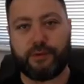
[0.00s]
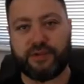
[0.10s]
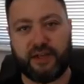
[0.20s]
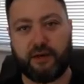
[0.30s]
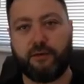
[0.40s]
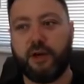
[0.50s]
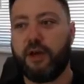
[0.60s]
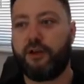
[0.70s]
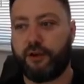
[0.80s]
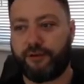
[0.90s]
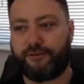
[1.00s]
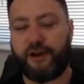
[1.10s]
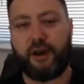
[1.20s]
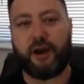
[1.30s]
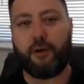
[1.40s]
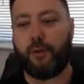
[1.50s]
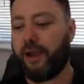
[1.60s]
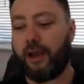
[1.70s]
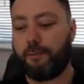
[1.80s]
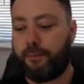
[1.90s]
now, you're going to fight our
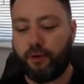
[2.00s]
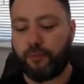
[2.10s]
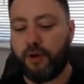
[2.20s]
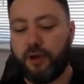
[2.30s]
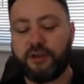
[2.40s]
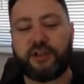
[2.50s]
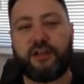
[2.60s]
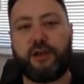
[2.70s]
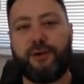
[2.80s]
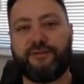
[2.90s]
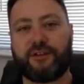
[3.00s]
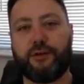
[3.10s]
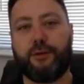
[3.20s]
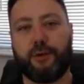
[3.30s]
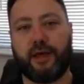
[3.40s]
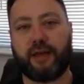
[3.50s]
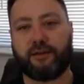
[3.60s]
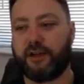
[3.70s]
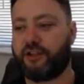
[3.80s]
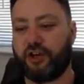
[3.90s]
way, and boom, suddenly you have
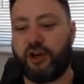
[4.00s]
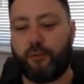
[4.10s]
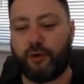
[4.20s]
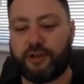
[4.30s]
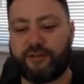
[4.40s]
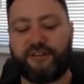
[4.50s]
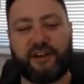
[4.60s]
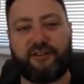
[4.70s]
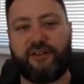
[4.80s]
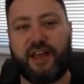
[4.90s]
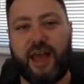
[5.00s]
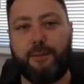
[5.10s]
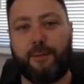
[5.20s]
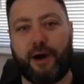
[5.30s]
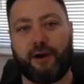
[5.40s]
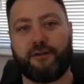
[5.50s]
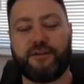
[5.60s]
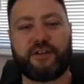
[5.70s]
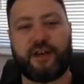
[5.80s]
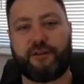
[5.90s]
Zululand, a giant, what is effectively empire in the
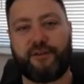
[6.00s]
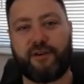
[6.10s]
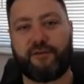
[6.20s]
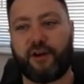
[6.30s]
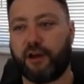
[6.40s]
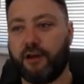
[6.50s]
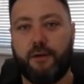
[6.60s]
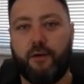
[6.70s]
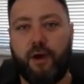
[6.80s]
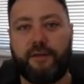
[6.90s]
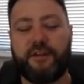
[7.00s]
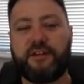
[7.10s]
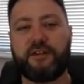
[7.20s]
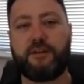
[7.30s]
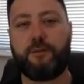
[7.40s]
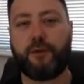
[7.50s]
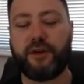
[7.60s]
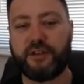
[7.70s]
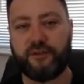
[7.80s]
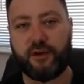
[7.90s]
south of Africa. And this is an
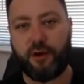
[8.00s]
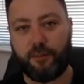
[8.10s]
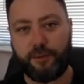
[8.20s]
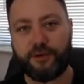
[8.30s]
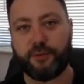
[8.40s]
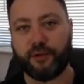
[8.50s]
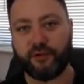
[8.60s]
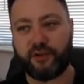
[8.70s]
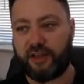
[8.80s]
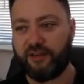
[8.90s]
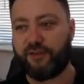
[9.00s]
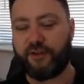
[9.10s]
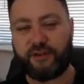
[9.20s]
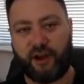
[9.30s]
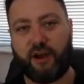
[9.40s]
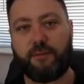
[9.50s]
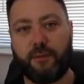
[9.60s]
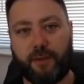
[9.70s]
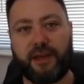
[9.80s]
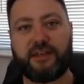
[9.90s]
impressive accomplishment, given the time, the
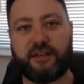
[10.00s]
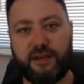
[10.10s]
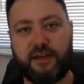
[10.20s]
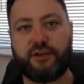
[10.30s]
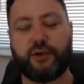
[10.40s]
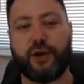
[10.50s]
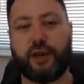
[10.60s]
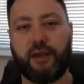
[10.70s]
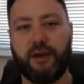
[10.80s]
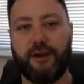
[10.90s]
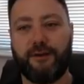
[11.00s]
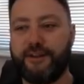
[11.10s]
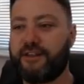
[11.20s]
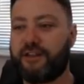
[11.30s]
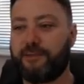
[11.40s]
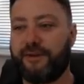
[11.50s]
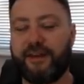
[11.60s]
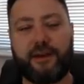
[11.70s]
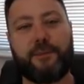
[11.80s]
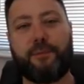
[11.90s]
place, and the history. This is something
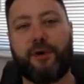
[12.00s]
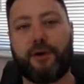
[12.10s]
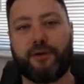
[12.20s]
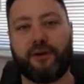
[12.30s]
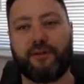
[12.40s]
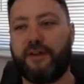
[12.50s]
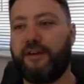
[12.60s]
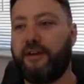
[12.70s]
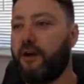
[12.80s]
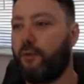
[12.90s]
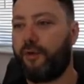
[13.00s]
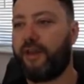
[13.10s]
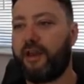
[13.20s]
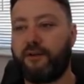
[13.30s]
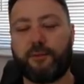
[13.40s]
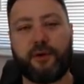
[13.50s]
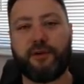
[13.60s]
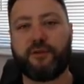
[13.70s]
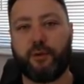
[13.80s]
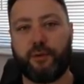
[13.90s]
they can be proud of. And then, when they end up
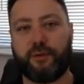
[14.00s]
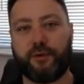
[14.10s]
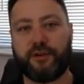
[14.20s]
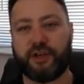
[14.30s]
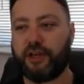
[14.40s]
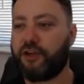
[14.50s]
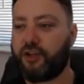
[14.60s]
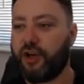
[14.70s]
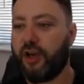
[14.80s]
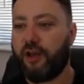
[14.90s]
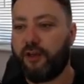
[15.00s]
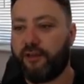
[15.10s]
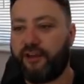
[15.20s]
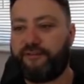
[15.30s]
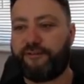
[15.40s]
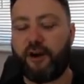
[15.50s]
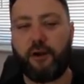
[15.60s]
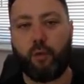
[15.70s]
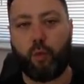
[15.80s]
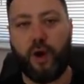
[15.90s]
going to war with the British, they
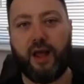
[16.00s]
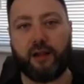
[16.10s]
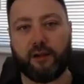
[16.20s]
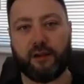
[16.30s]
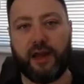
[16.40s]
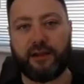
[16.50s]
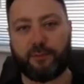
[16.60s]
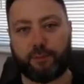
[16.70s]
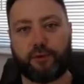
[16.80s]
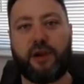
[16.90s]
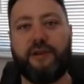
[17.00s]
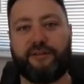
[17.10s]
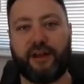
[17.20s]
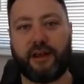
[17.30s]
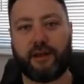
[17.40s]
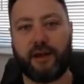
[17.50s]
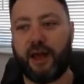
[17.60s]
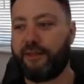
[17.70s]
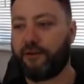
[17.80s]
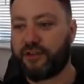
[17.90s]
fight well and bravely.
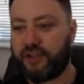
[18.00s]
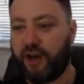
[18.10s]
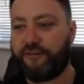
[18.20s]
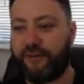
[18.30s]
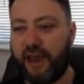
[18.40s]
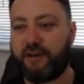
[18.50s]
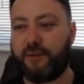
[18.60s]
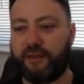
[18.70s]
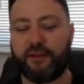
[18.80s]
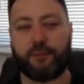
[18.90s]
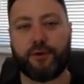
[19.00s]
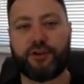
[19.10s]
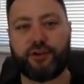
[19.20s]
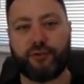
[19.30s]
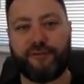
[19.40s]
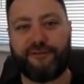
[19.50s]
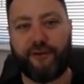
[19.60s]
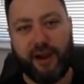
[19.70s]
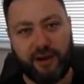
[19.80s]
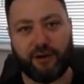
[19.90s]
And they're a tough enemy that the British are
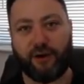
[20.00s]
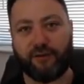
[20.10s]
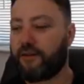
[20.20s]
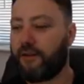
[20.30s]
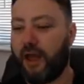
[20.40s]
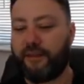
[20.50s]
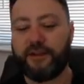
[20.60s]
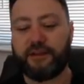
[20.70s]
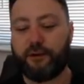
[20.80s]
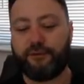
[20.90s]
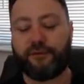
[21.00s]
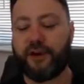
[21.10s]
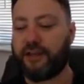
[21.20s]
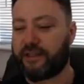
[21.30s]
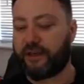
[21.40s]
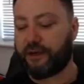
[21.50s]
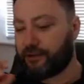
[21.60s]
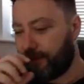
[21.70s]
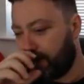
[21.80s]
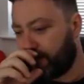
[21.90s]
afraid of. And there's an old phrase that goes
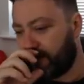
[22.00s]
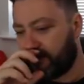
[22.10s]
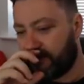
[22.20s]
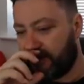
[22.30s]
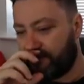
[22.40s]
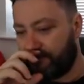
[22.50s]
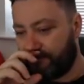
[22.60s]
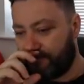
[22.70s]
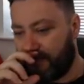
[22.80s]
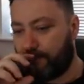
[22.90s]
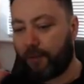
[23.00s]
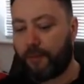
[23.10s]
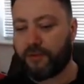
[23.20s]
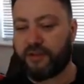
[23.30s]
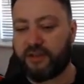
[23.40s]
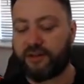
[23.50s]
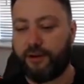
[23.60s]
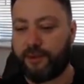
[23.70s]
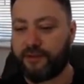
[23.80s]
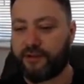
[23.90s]
around that, it probably wasn't necessarily
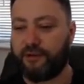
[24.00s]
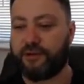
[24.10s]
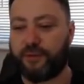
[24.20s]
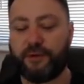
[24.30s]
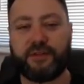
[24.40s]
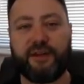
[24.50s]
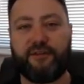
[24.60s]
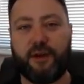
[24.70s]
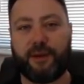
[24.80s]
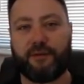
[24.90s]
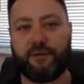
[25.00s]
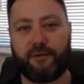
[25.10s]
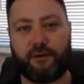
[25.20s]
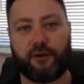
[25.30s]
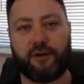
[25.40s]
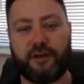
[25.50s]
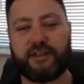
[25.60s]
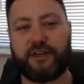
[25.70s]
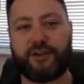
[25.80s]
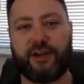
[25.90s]
about the Zulus, but it was definitely about
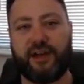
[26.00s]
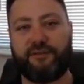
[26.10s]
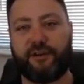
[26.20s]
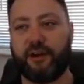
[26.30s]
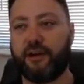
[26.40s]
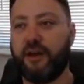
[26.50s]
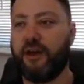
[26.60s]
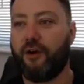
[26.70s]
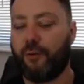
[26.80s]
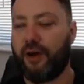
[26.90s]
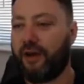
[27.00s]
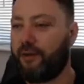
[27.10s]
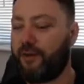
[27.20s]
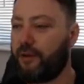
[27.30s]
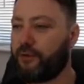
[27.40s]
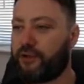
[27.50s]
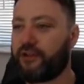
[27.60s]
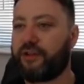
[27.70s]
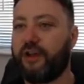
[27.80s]
colonization in Africa, where it was just,